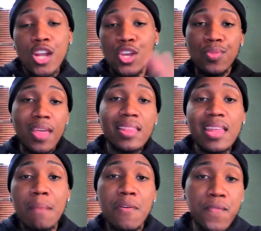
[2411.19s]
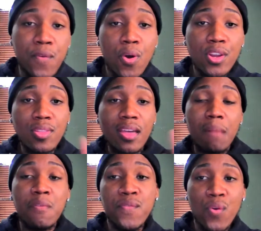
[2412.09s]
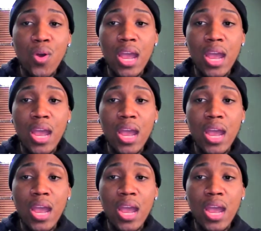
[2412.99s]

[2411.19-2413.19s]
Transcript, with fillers: Do you think that I'm a four? Do you think I'm a four?